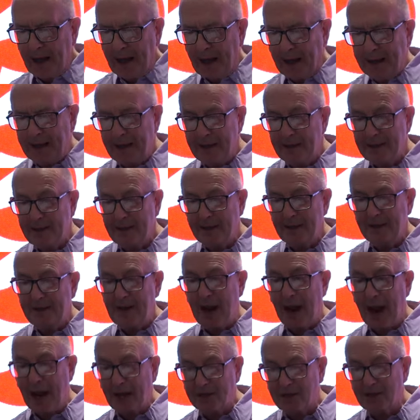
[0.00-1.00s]
And it's the
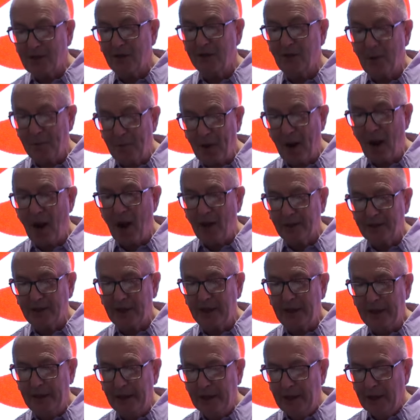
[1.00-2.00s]
task of the
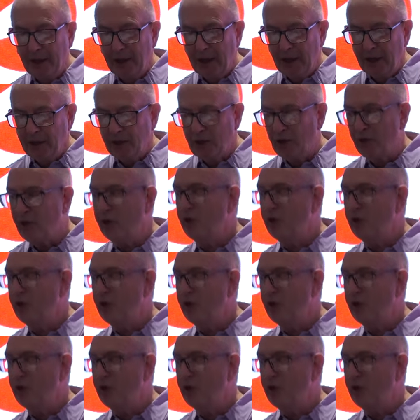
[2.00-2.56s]
party to